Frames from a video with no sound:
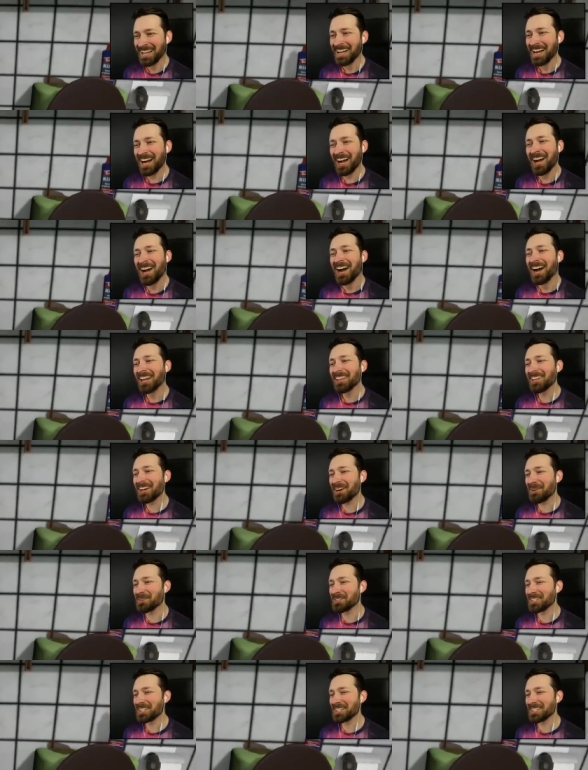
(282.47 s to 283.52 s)
Thought
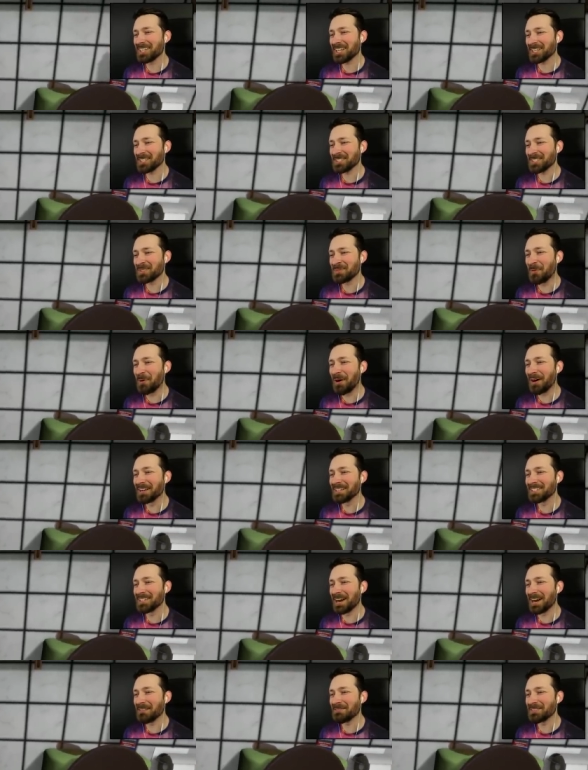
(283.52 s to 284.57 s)
I was gonna take a swan
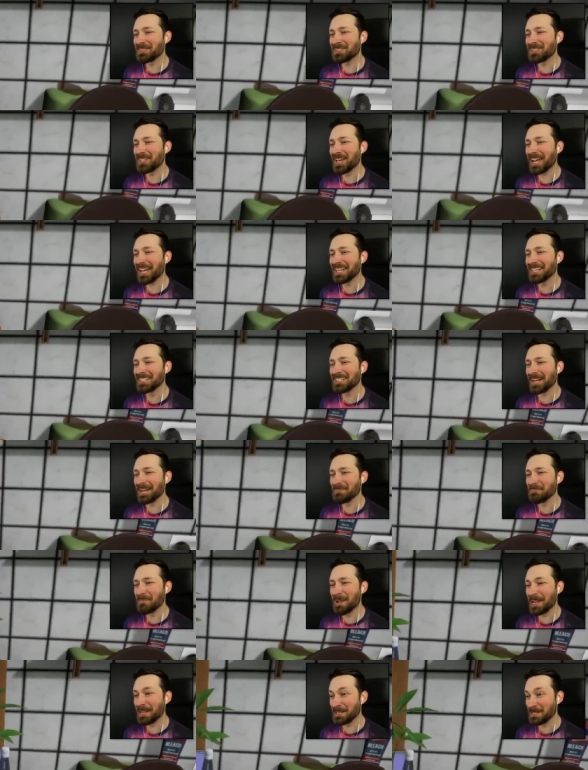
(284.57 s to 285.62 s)
dive the second I
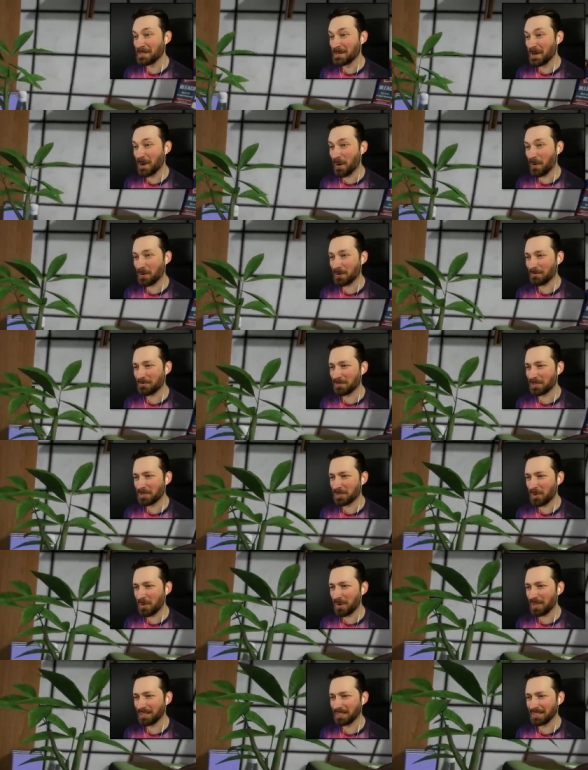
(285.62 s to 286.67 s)
make note of the
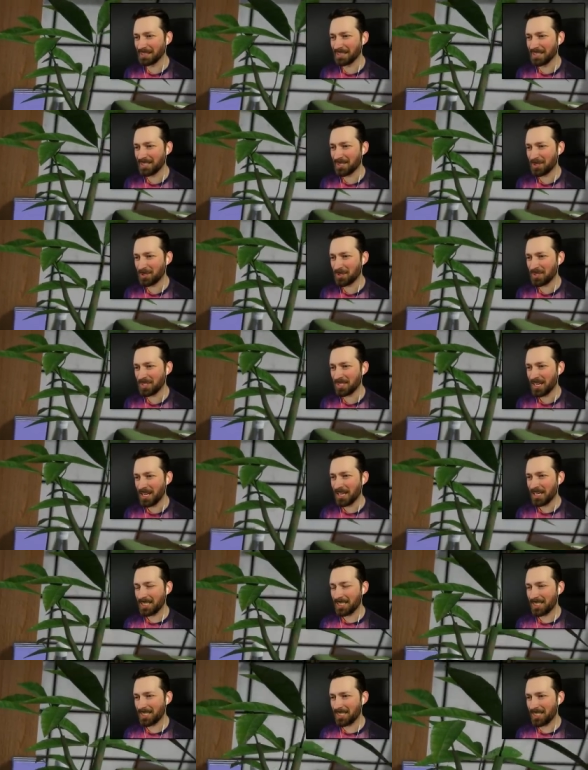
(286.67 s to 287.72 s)
toilet. Let's just
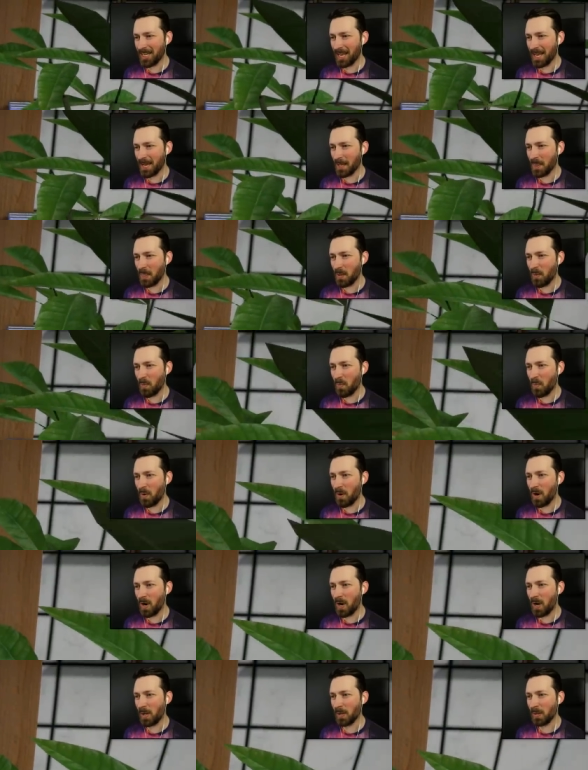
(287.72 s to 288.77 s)
stay on the
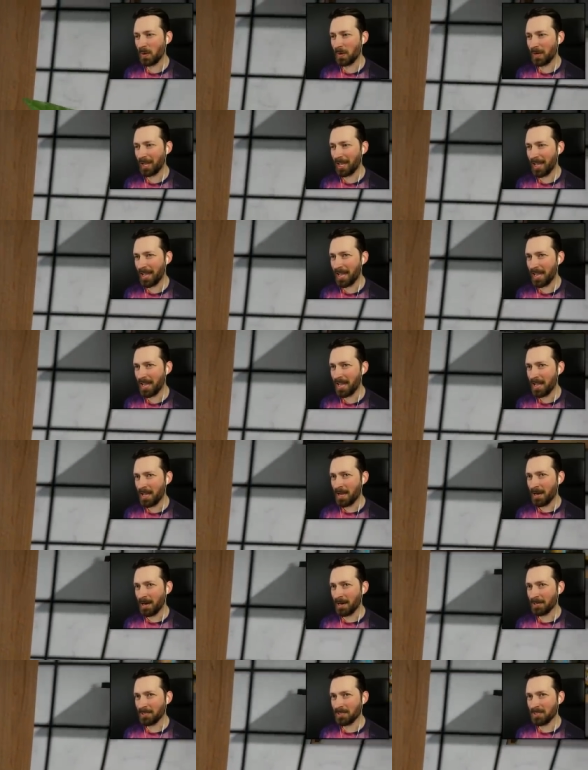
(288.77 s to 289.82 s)
wall, okay?
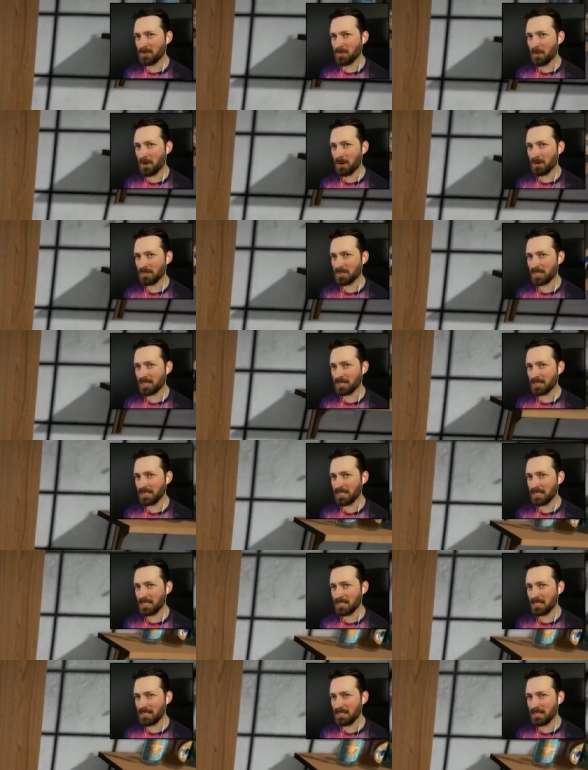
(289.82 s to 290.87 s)
Are these walls
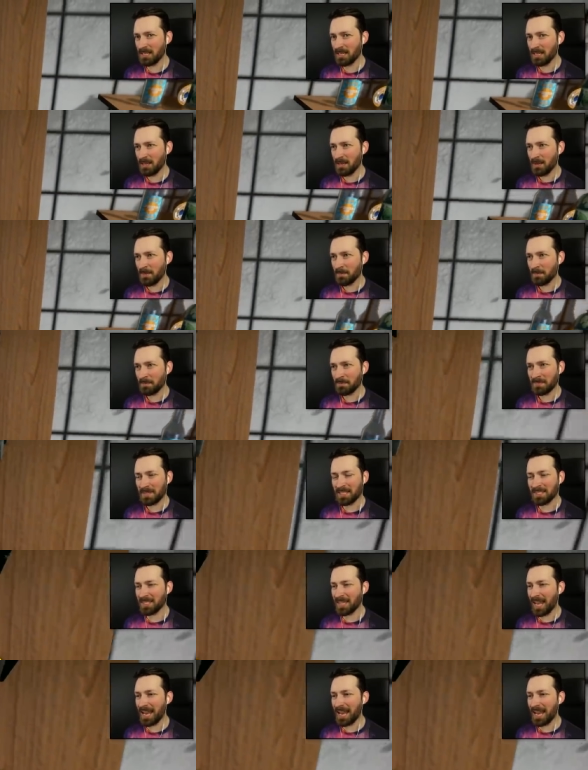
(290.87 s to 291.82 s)
clean? Is